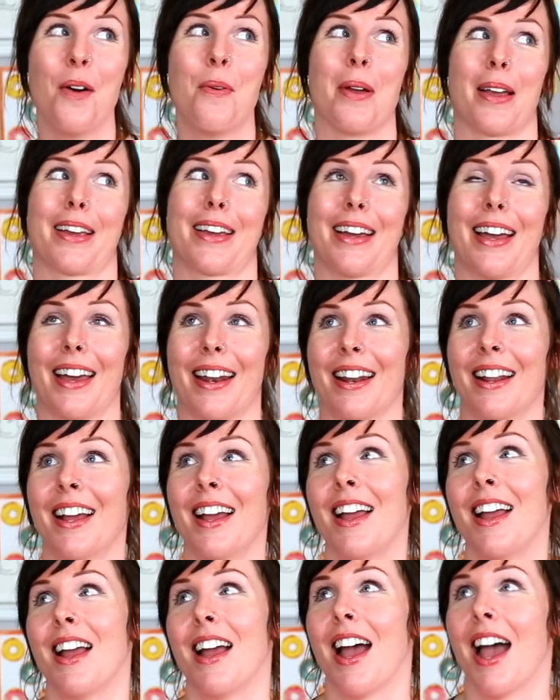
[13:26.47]
my God,
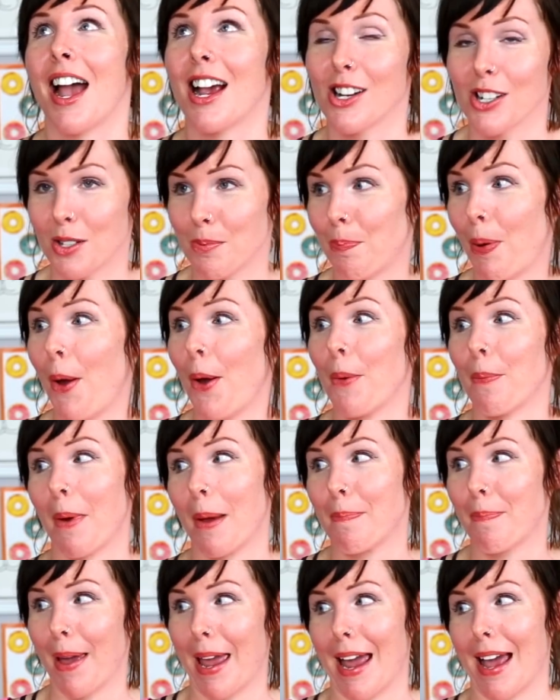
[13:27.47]
I just pooped
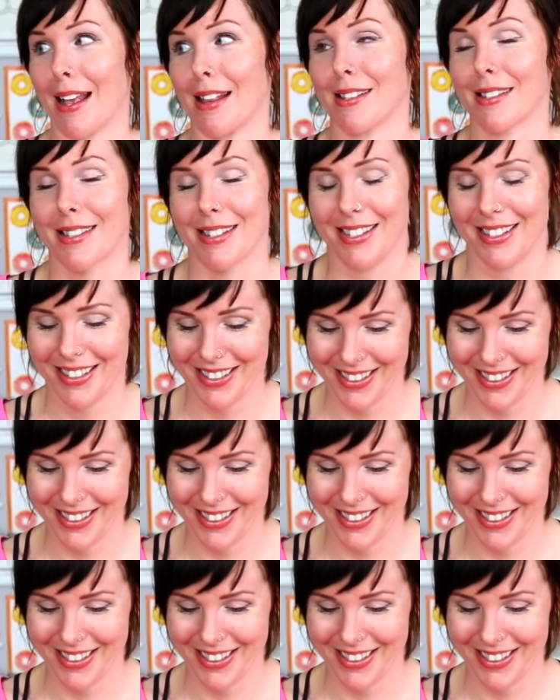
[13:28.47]
my pants.